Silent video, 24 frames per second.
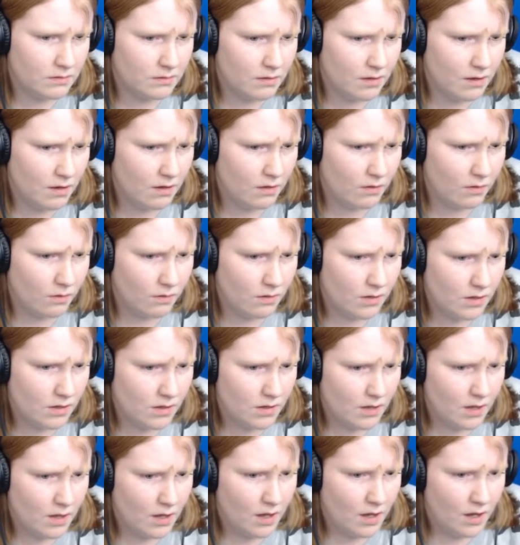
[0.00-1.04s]
Oh.
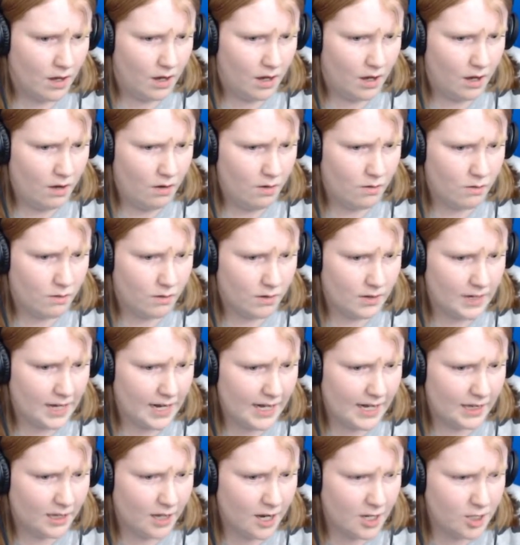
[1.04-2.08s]
Oh, can
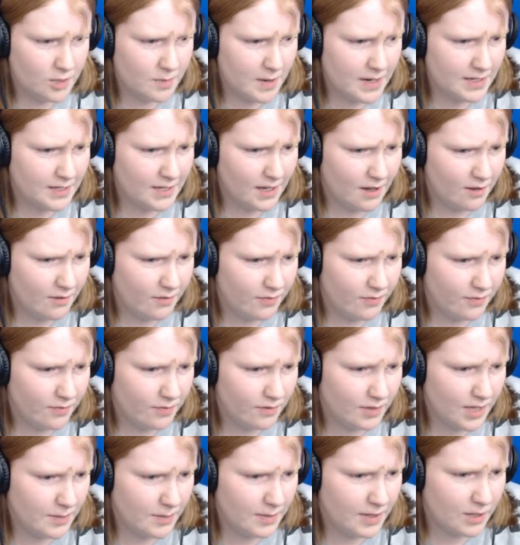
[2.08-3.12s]
I launch myself?
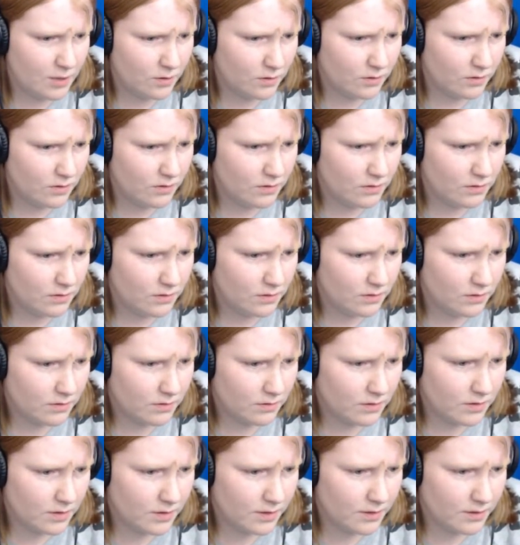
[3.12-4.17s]
That'd be cool.
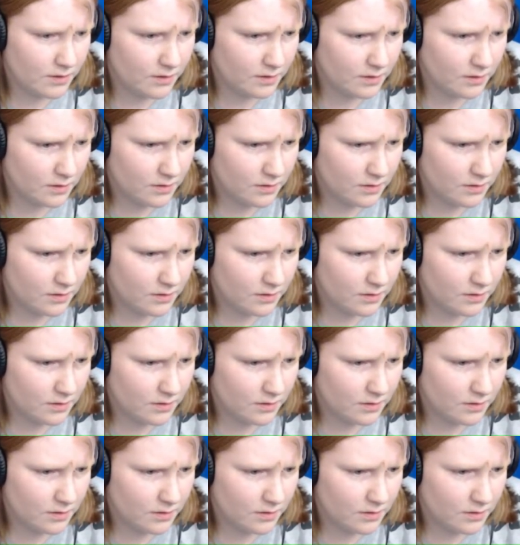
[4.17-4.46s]
Or...